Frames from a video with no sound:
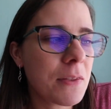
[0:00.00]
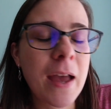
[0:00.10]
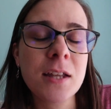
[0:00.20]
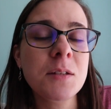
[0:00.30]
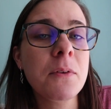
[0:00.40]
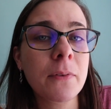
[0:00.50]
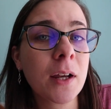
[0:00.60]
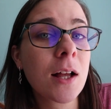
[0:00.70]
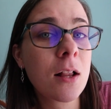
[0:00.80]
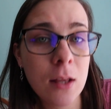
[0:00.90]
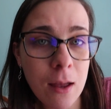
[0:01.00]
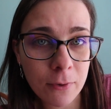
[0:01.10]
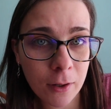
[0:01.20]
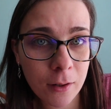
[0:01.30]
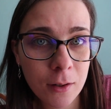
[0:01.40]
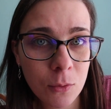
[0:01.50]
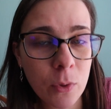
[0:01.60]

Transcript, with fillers: they had to be very clever